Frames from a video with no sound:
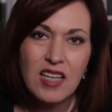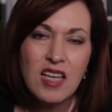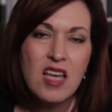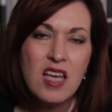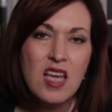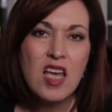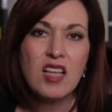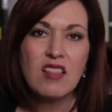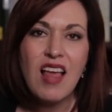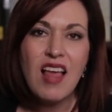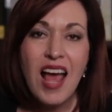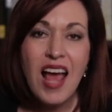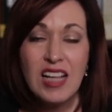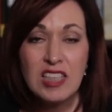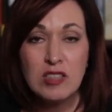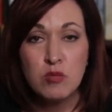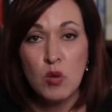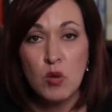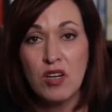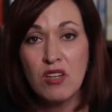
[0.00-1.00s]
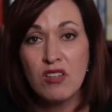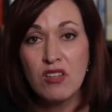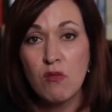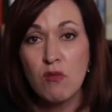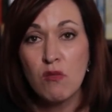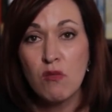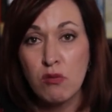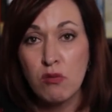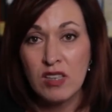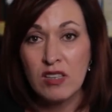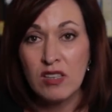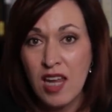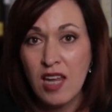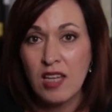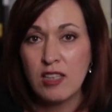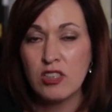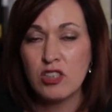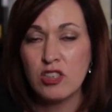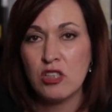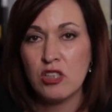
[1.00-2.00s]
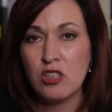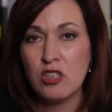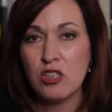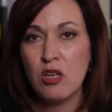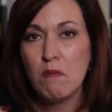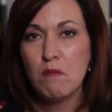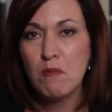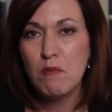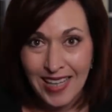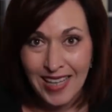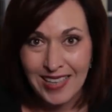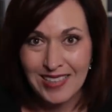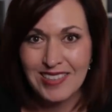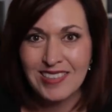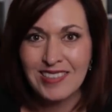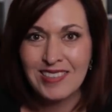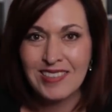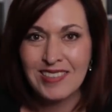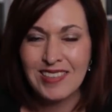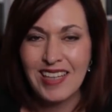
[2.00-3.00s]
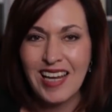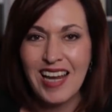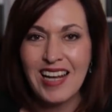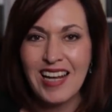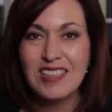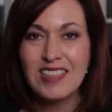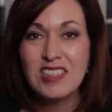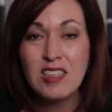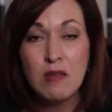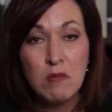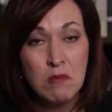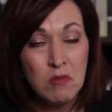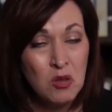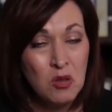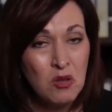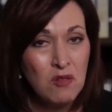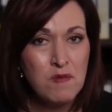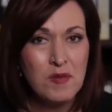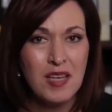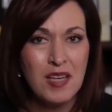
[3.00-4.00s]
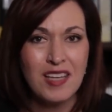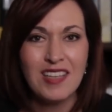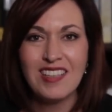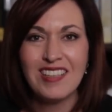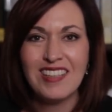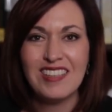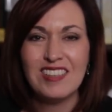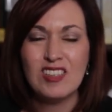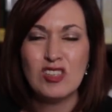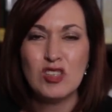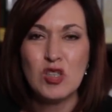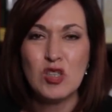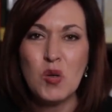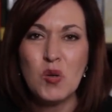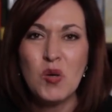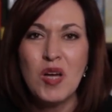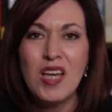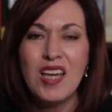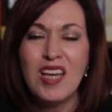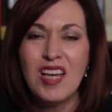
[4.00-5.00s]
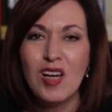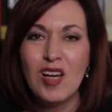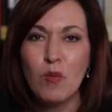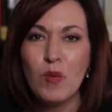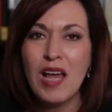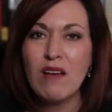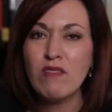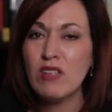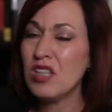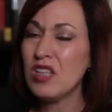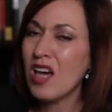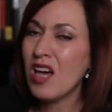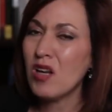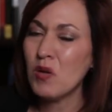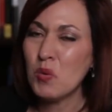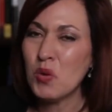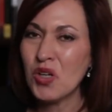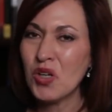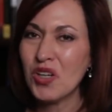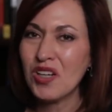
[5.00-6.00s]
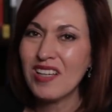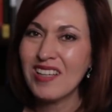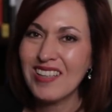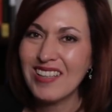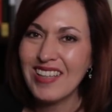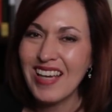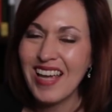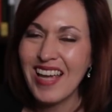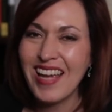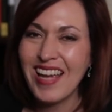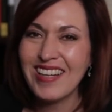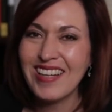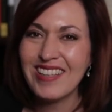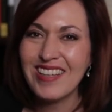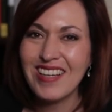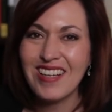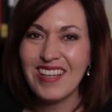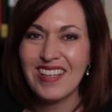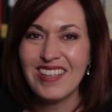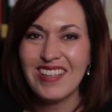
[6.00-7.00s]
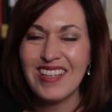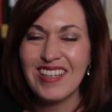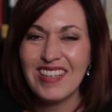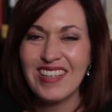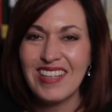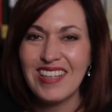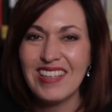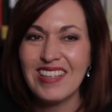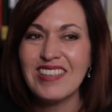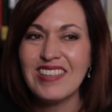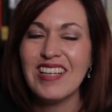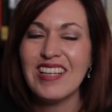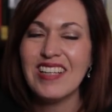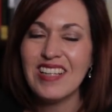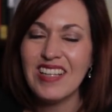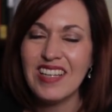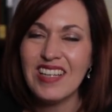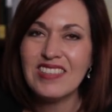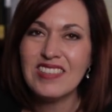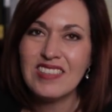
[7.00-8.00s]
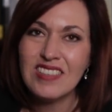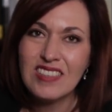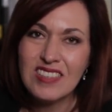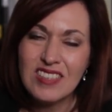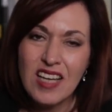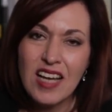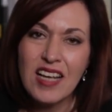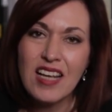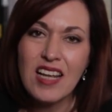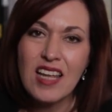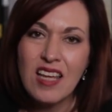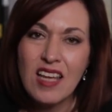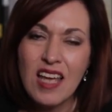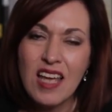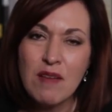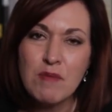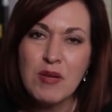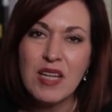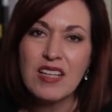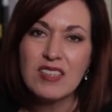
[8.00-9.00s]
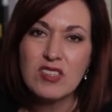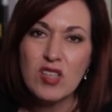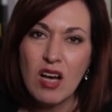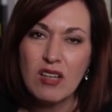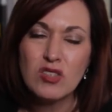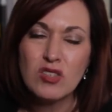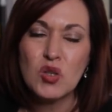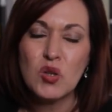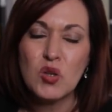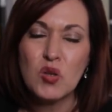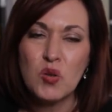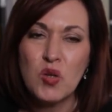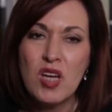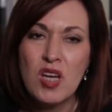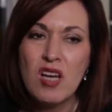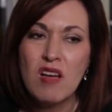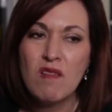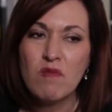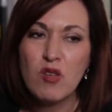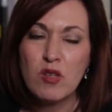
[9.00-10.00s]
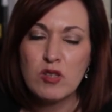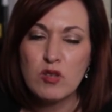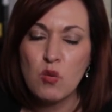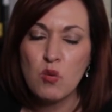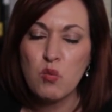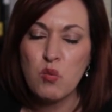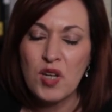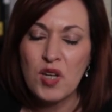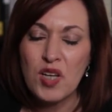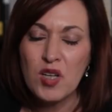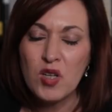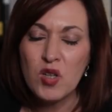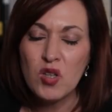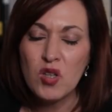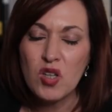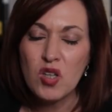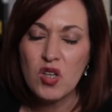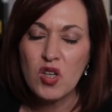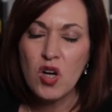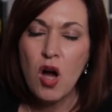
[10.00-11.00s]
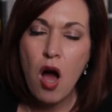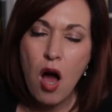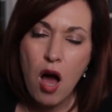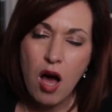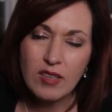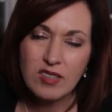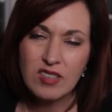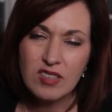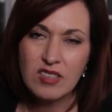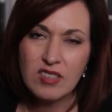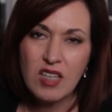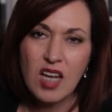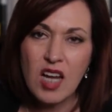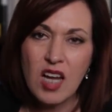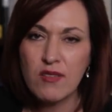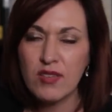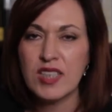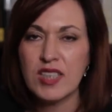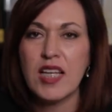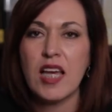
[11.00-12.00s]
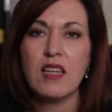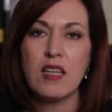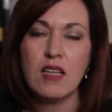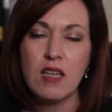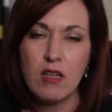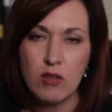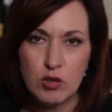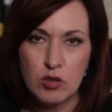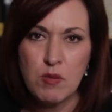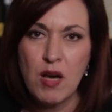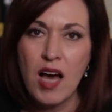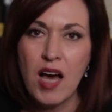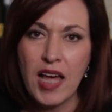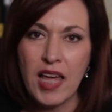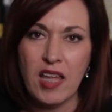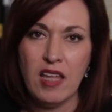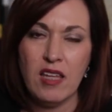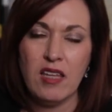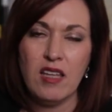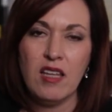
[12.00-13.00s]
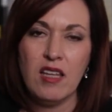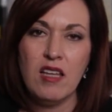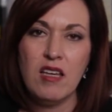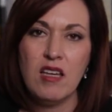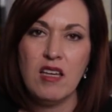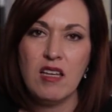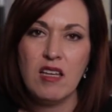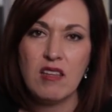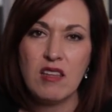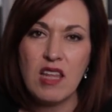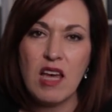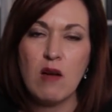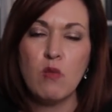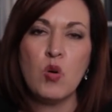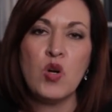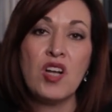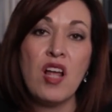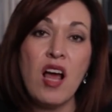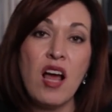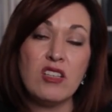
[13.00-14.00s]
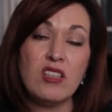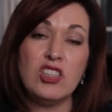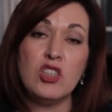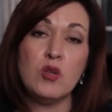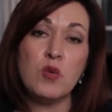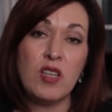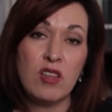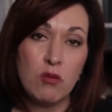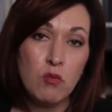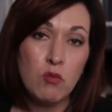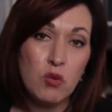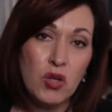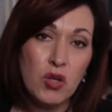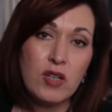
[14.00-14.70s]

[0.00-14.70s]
that's where the real change begins. And it's a movement. So we have a lot of work, and uh, it, it, it's exciting, but it's also there's a real cost to every day that goes by that we're not doing the work.